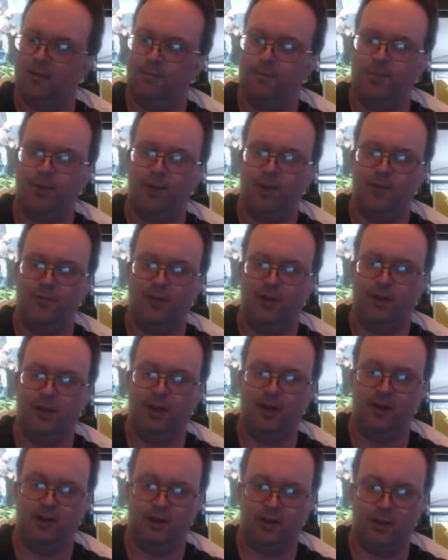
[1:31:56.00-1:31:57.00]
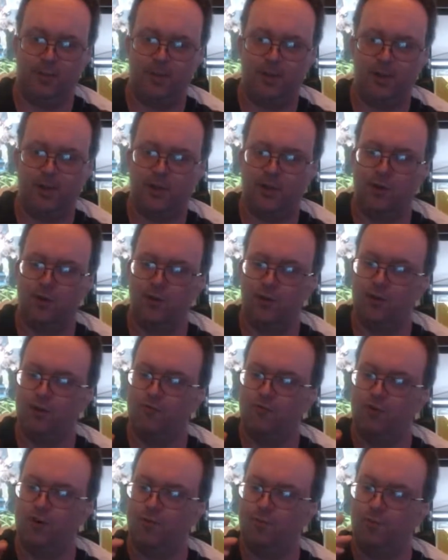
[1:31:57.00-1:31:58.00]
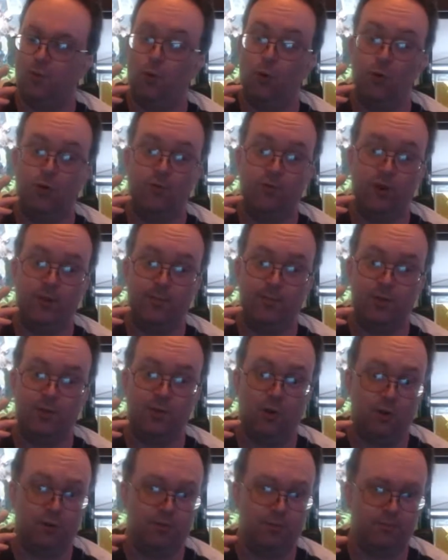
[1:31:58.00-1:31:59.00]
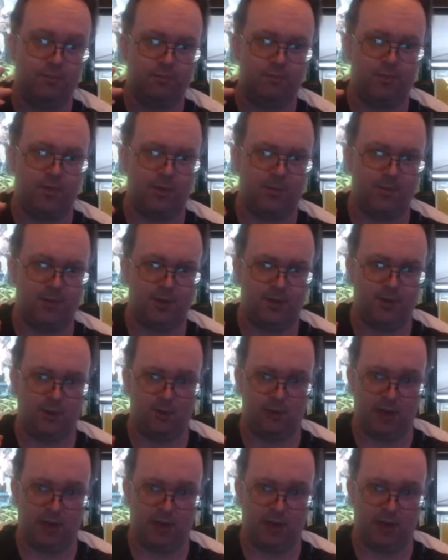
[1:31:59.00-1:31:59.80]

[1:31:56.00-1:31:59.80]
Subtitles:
Perfect then. Pistos and cribs, not pistos